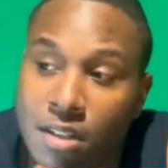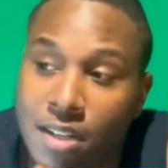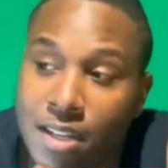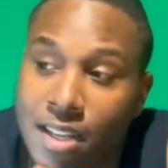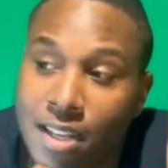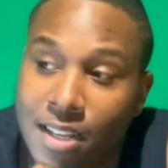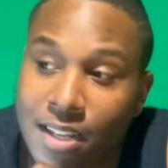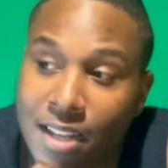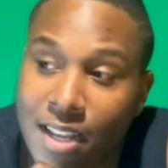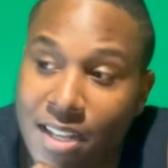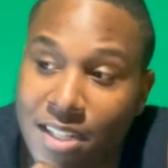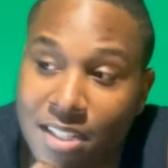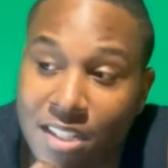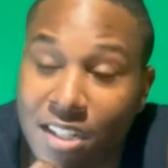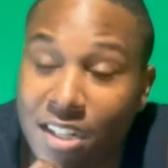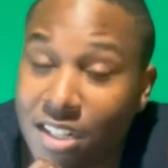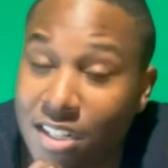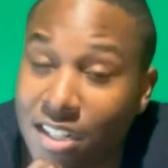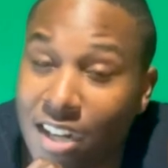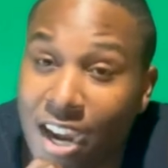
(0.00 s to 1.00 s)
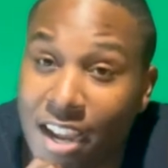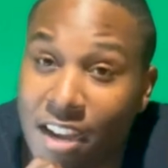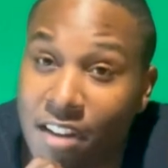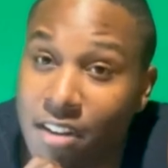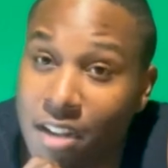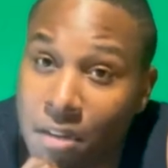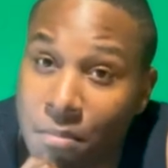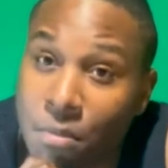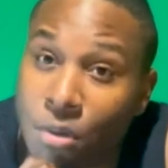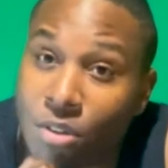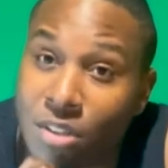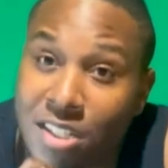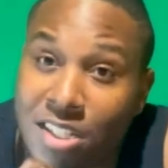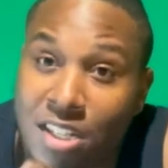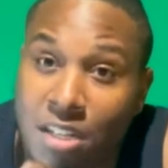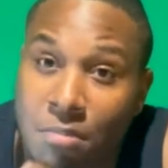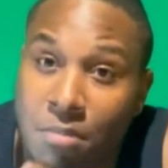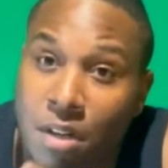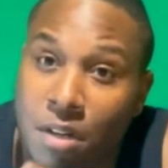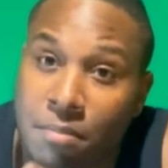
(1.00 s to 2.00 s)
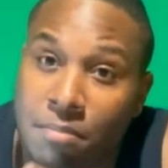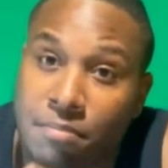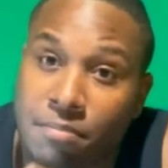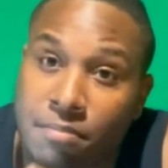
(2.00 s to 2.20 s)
It's looking like y'all need to blow this team up.